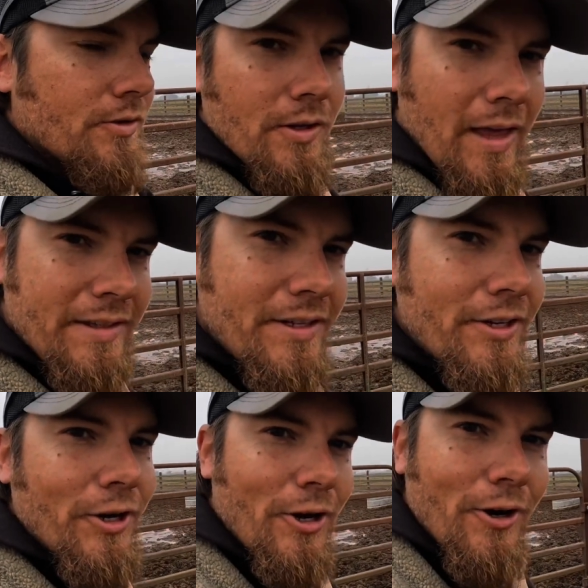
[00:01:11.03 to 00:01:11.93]
So that
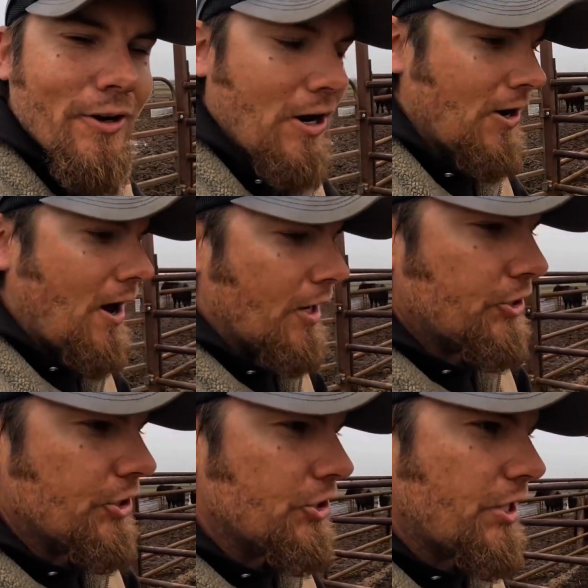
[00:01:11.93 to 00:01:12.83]
did hurt our
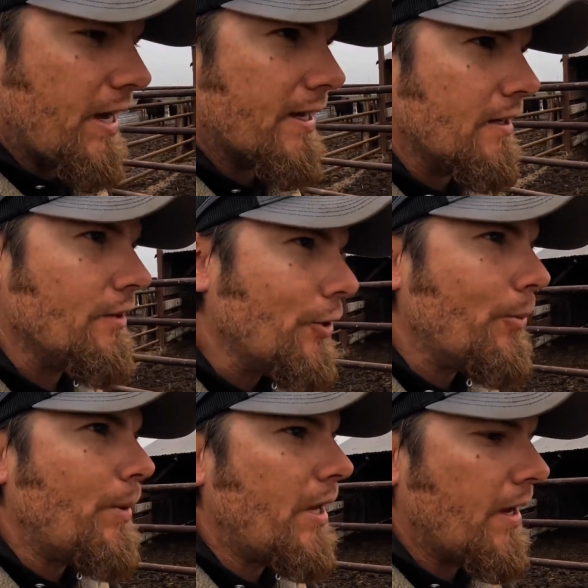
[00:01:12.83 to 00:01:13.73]
auction check a
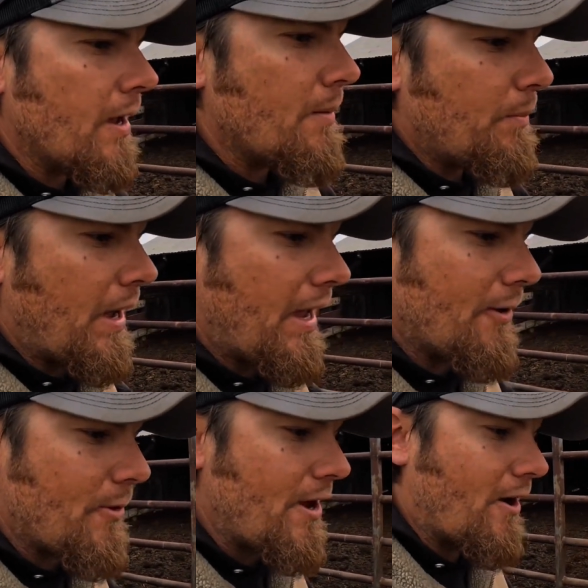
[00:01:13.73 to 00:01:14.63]
little bit,
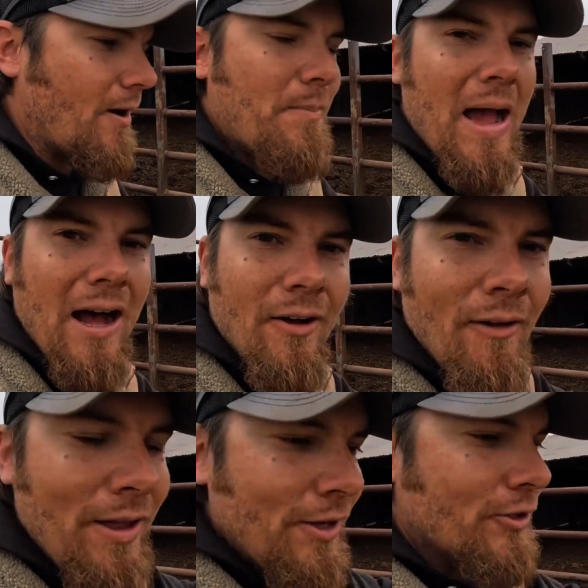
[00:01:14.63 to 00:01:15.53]
but we are about
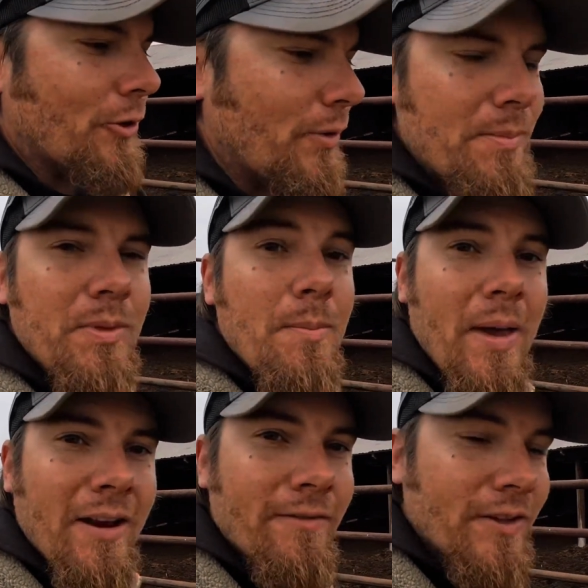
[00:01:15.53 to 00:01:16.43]
to reap the
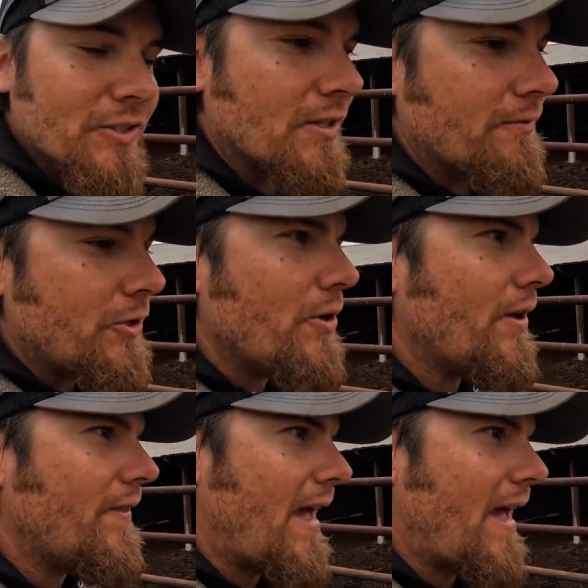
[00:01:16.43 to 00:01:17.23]
benefits of doing